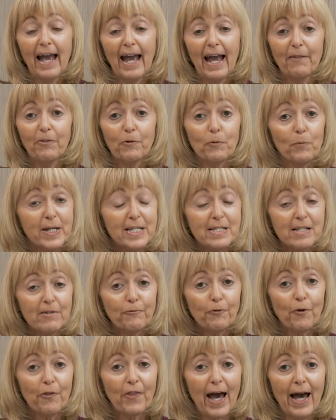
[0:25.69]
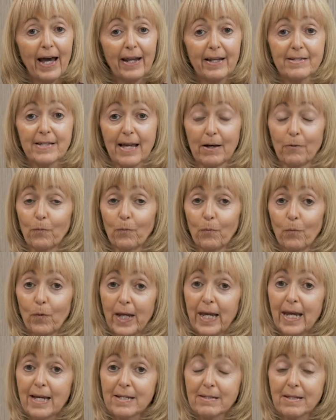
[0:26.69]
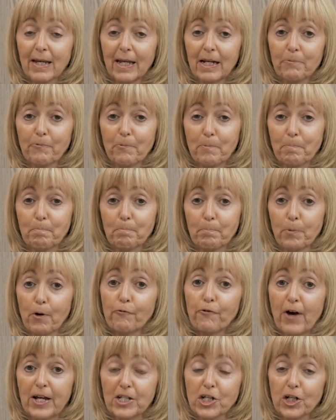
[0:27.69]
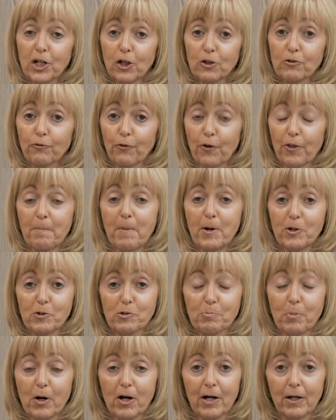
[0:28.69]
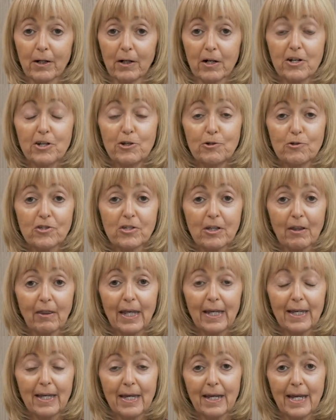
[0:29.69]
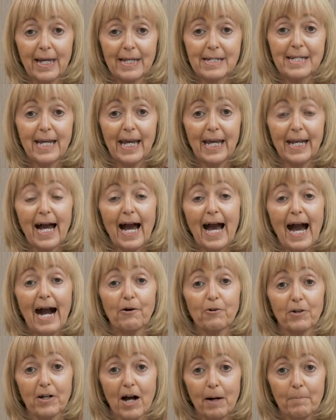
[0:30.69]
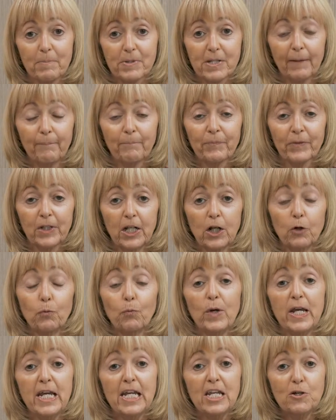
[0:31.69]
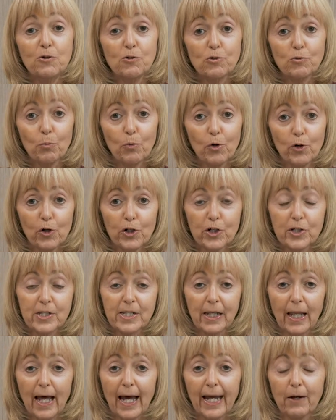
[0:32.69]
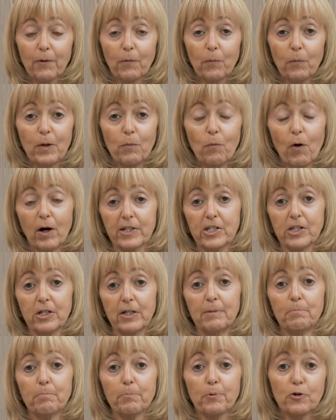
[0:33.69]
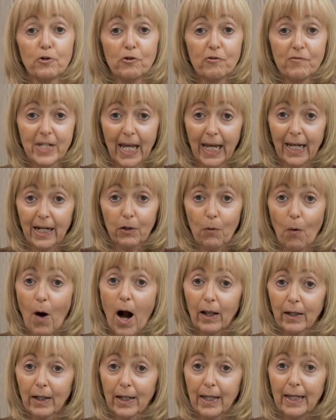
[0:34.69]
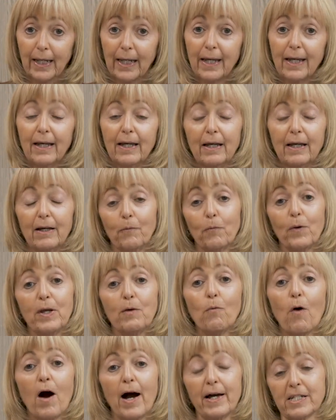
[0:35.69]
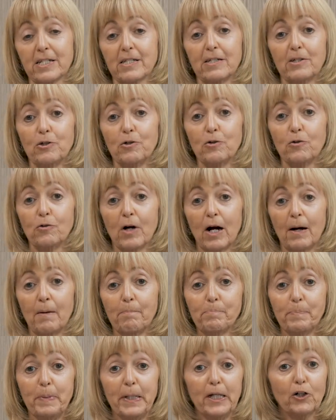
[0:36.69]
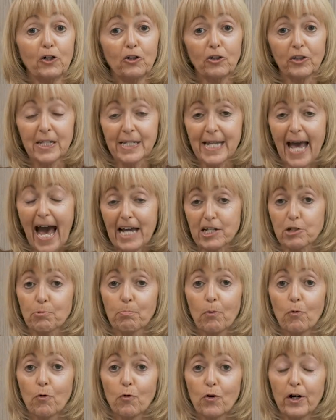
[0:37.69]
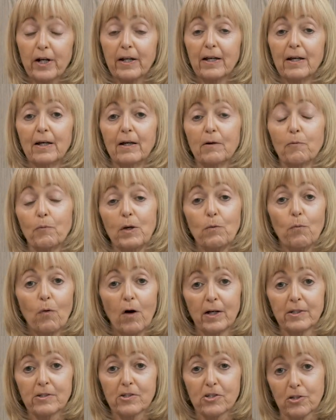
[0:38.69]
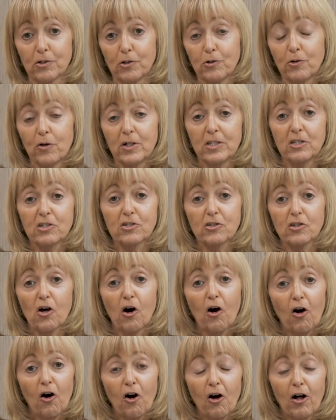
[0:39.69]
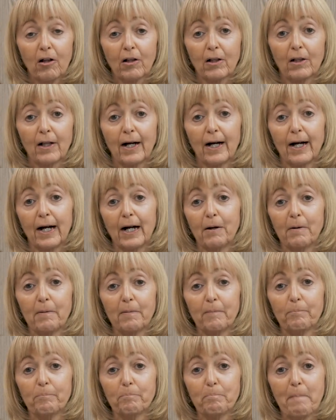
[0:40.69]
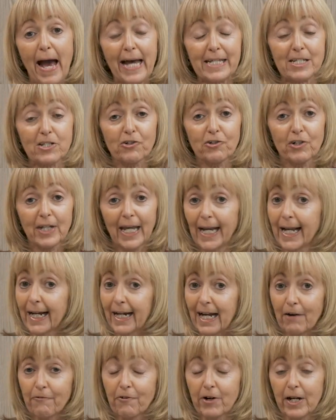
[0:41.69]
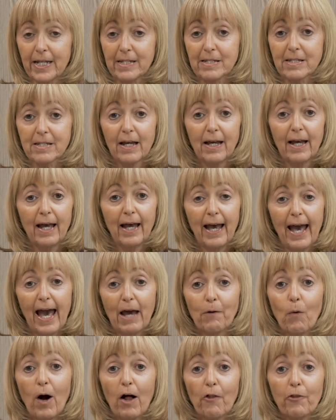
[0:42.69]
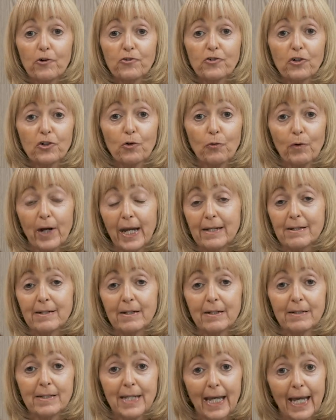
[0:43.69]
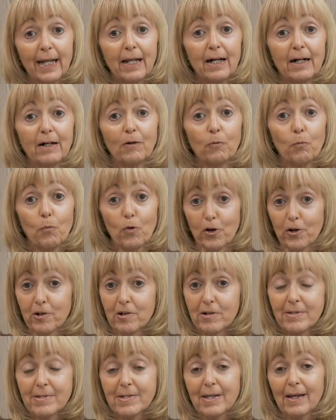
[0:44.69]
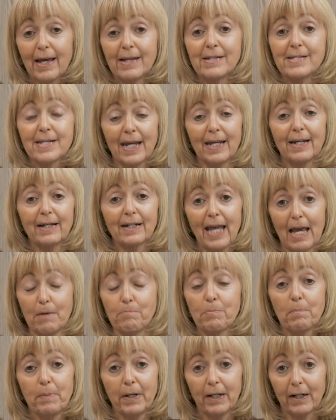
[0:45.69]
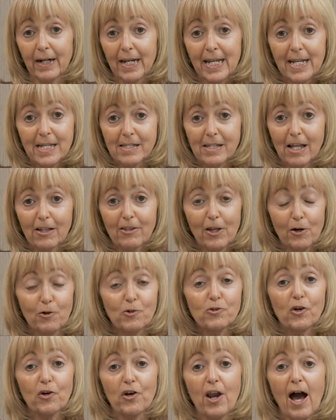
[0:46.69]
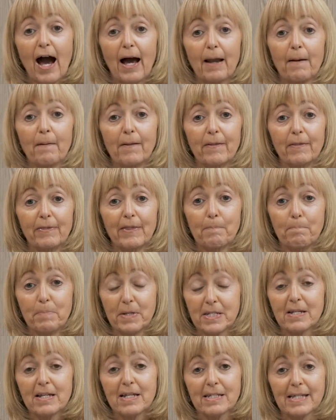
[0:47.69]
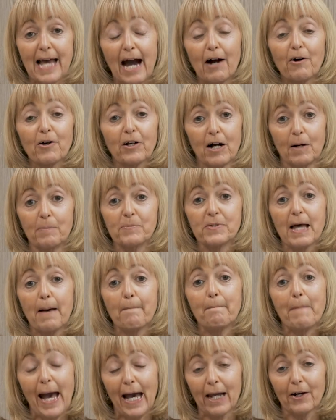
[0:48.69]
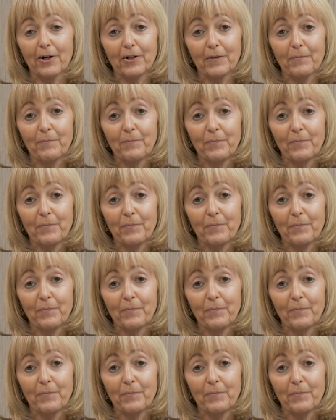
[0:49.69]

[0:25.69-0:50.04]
And the reason for that is that we as data professionals, for the most part, are used to thinking in data outcomes. You know, we use words like, we want to improve data quality, we want to build a dashboard, we want to install master data governance. And while those are great data words and data capabilities, those are not the business outcomes that matter.